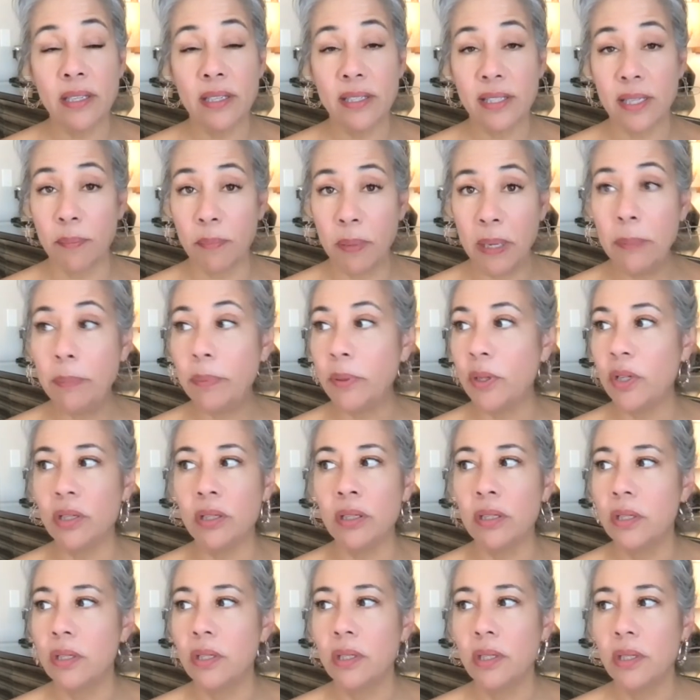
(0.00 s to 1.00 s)
Some
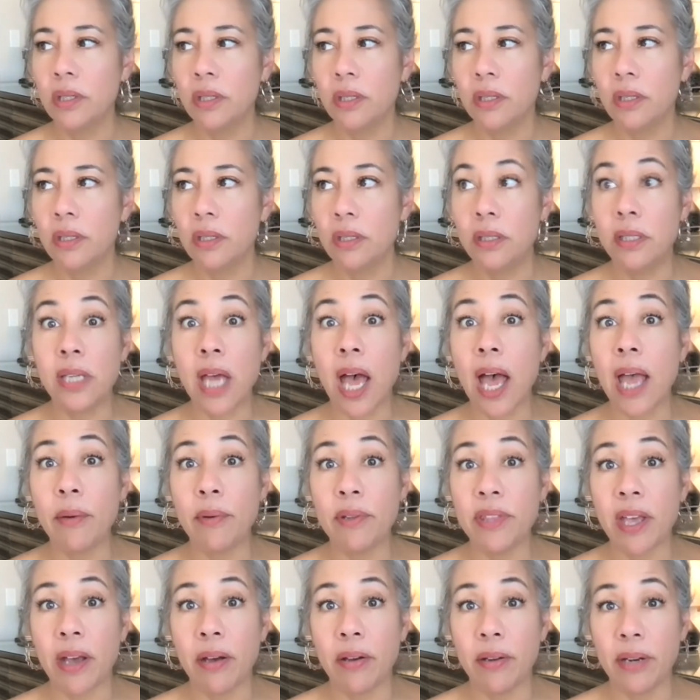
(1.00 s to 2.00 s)
people die
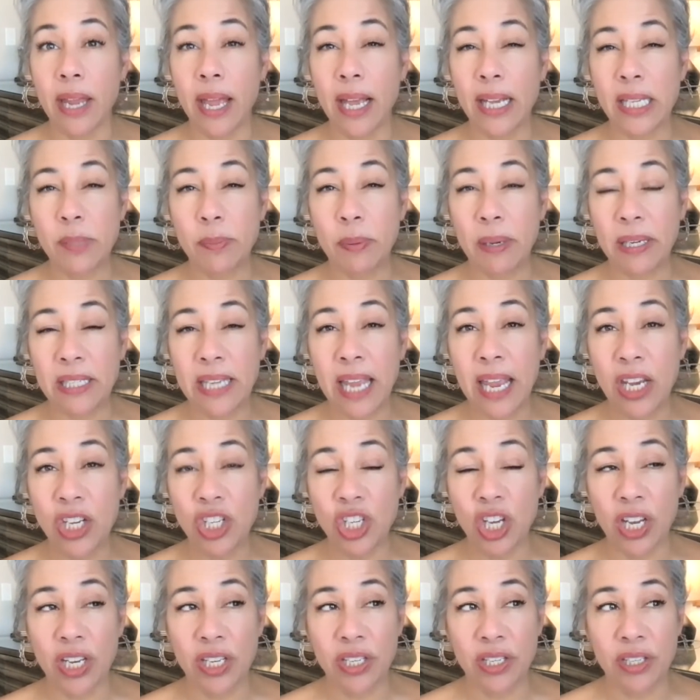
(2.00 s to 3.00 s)
without
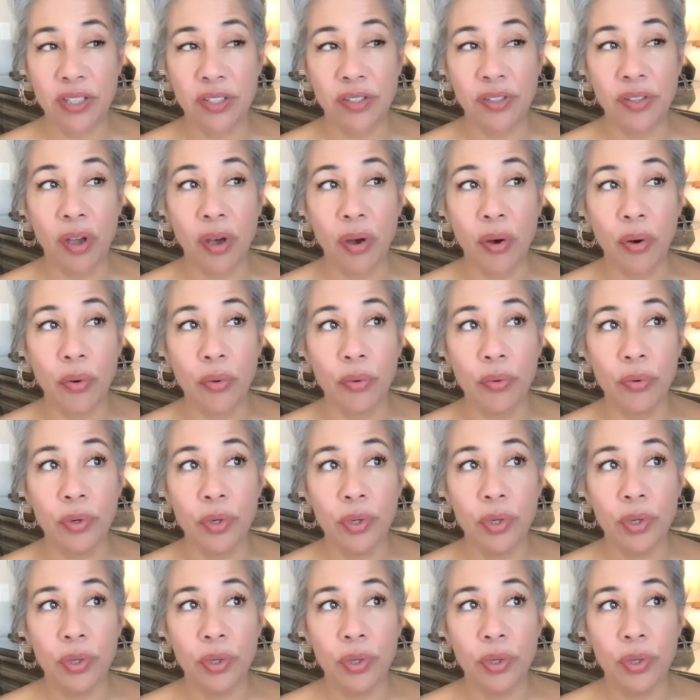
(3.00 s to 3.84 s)
expectation. So,